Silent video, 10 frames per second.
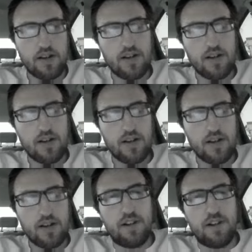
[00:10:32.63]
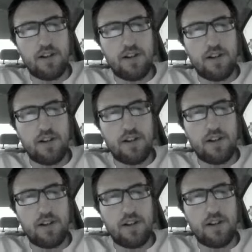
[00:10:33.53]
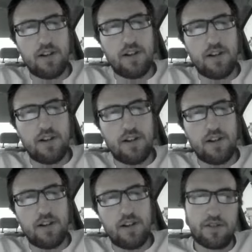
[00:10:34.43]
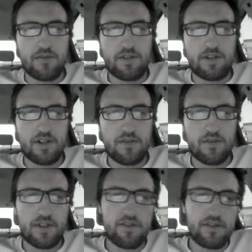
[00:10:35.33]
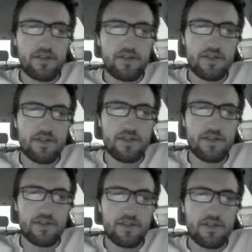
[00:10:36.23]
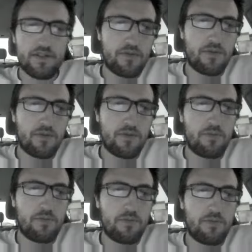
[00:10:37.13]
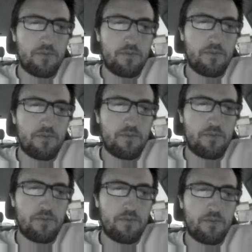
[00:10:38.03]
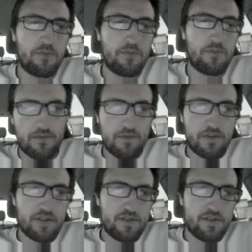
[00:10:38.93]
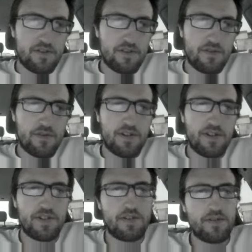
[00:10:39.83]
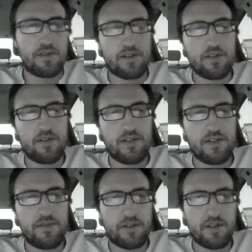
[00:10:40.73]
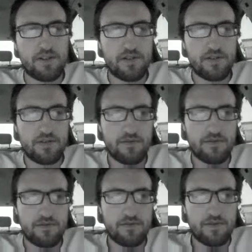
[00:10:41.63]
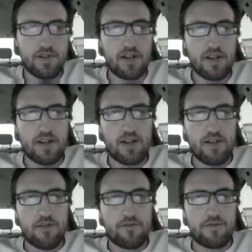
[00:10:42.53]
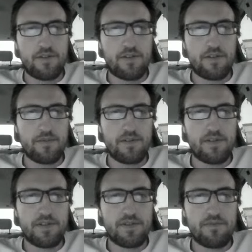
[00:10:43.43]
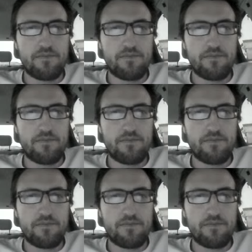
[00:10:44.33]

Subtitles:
then if it's not equal to check, if count is greater than check. So if we've moved on, then we return. Otherwise, we're going to call this function with the arguments,